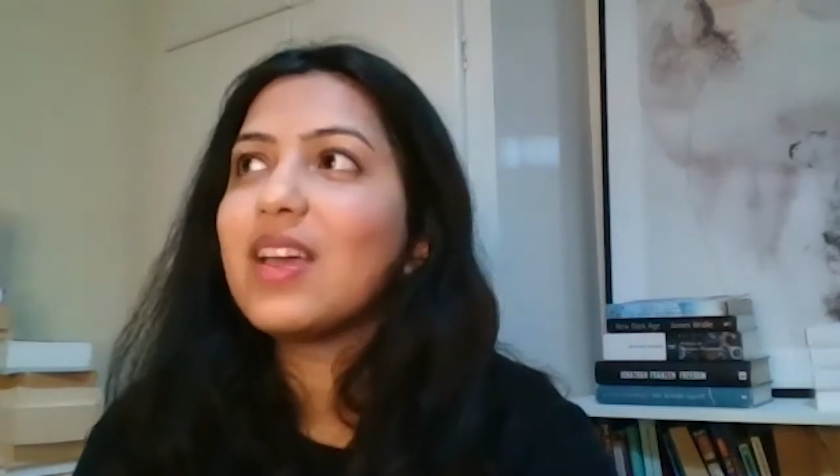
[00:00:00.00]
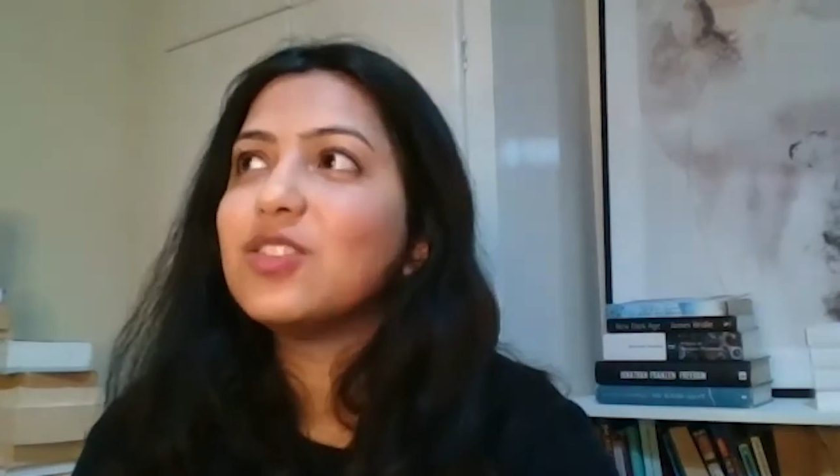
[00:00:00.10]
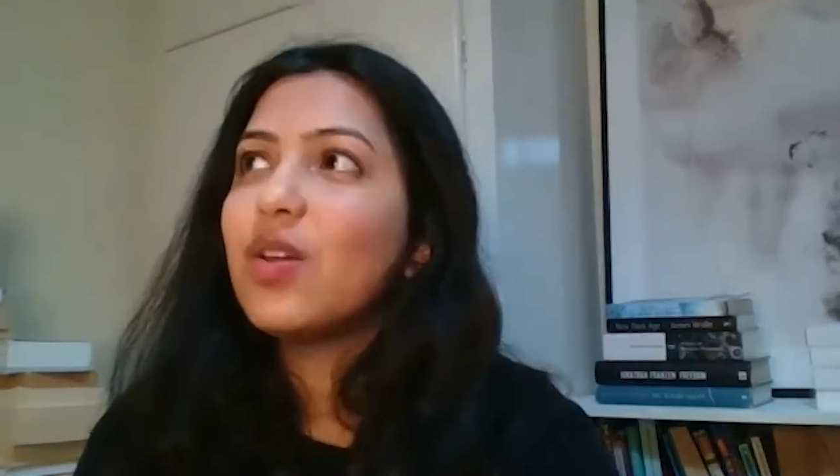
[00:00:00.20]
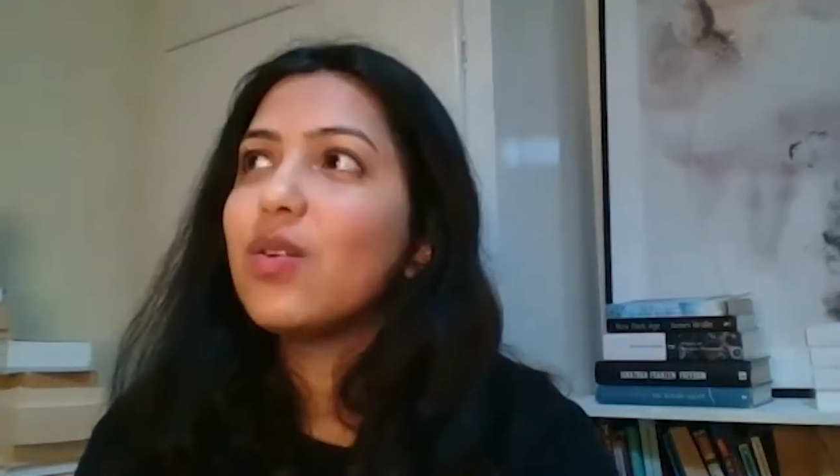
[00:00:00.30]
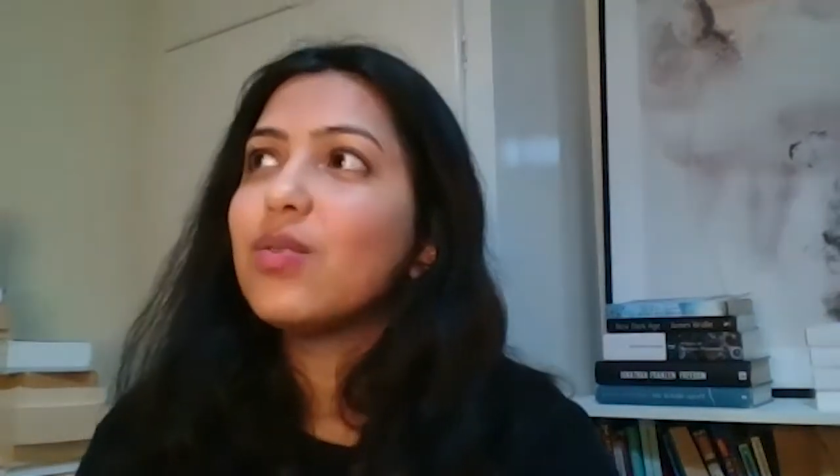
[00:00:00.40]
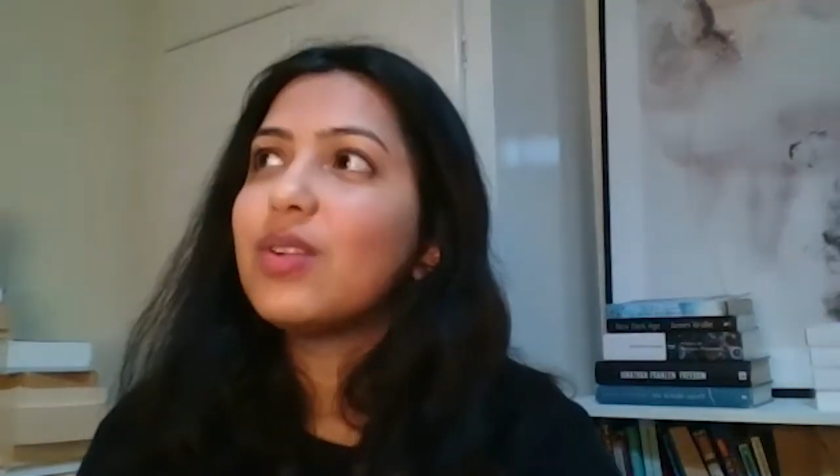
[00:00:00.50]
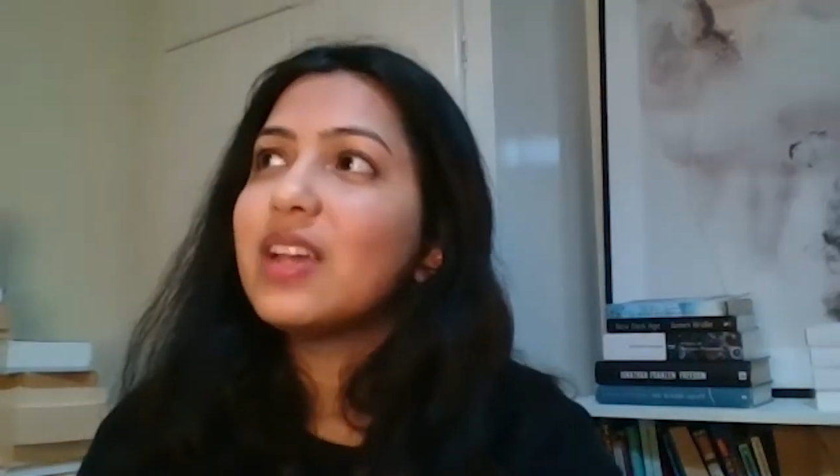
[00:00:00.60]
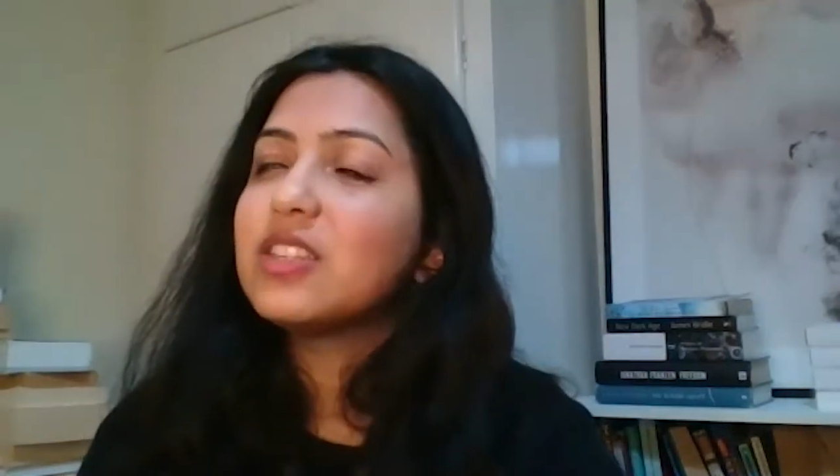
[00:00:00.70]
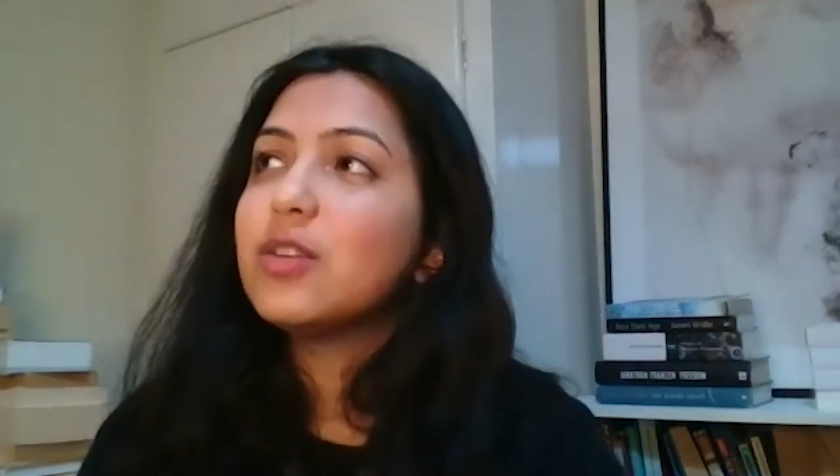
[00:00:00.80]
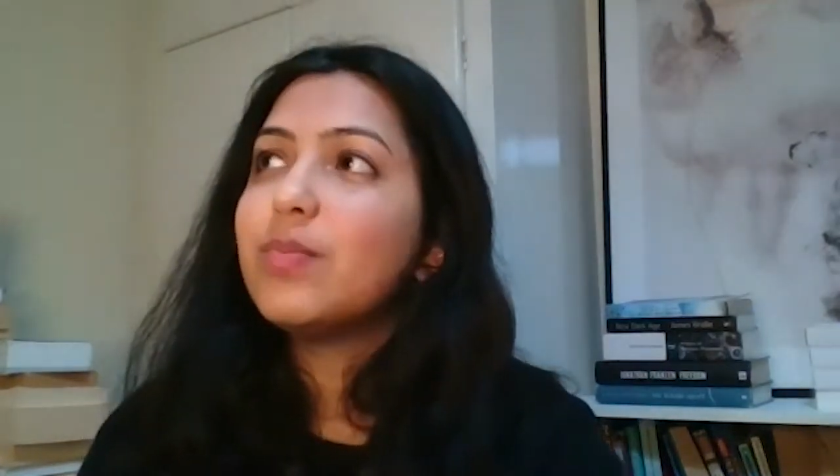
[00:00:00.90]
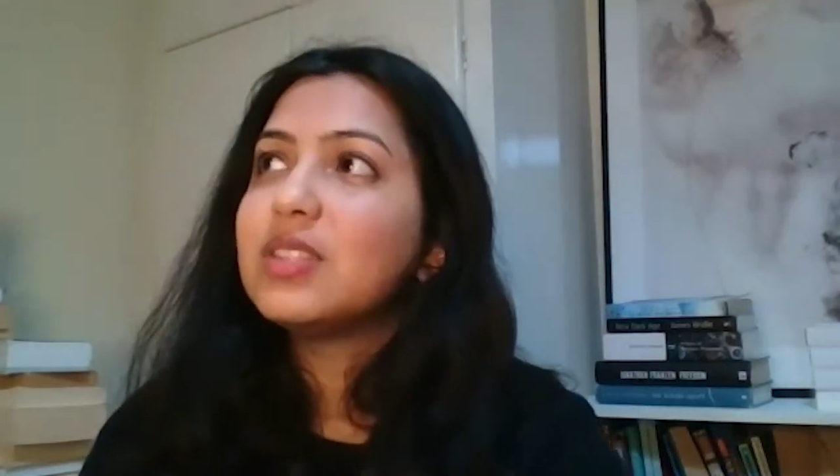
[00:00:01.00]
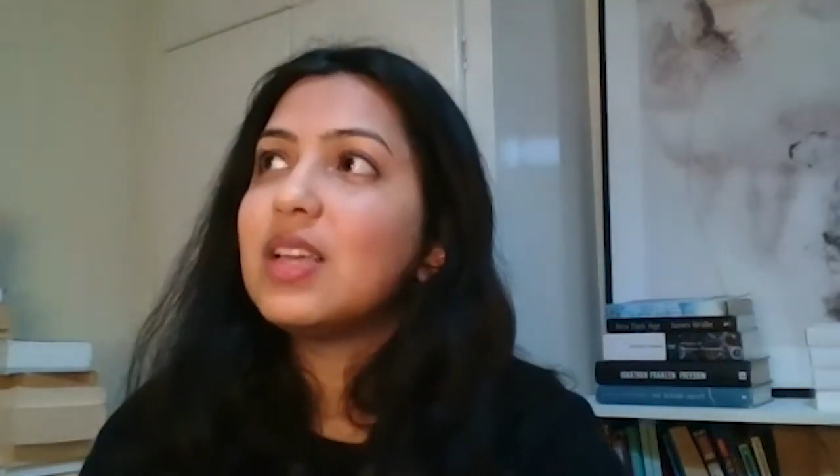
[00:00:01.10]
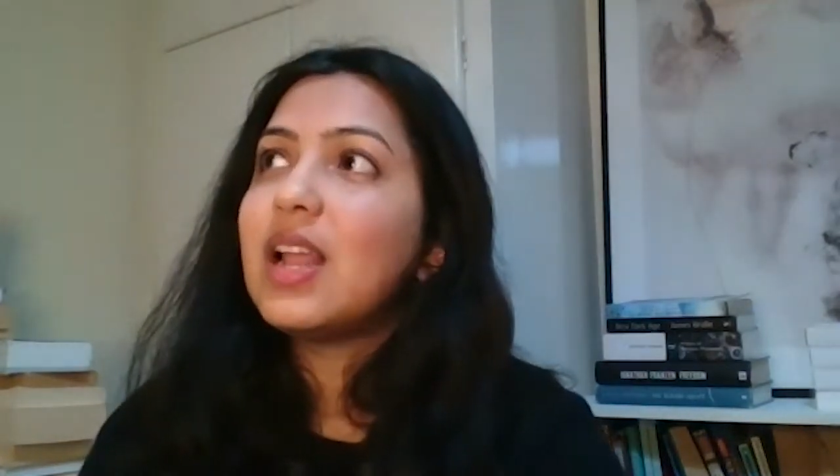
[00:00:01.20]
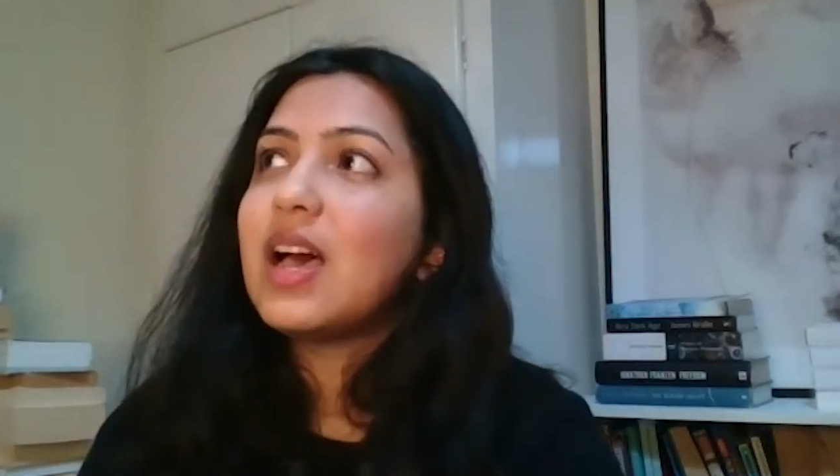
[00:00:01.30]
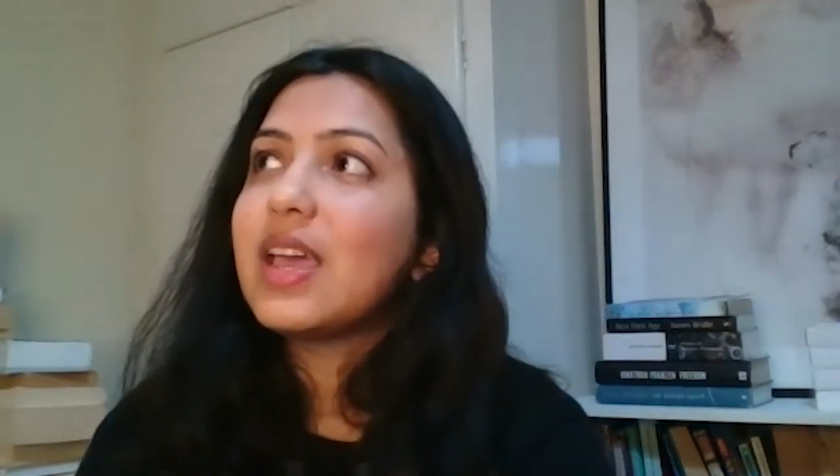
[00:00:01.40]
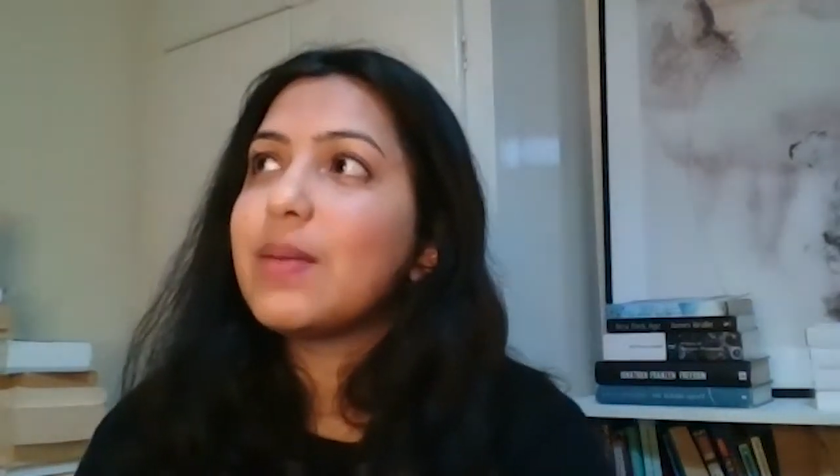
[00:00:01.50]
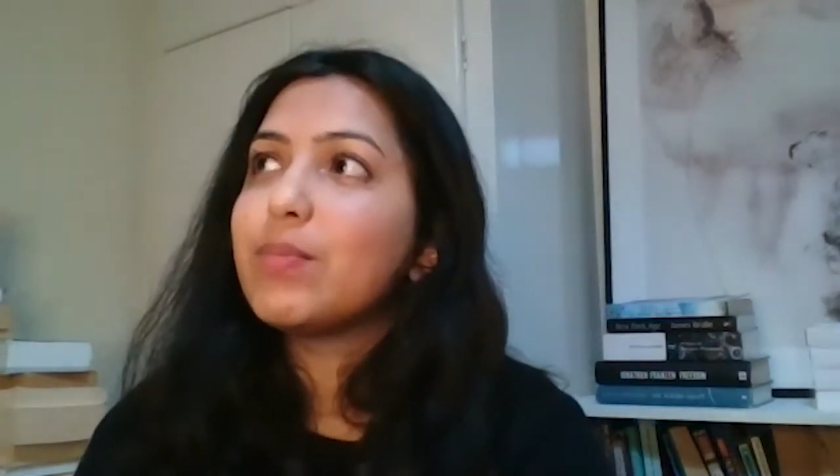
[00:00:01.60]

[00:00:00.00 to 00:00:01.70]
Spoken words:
So lactobacilli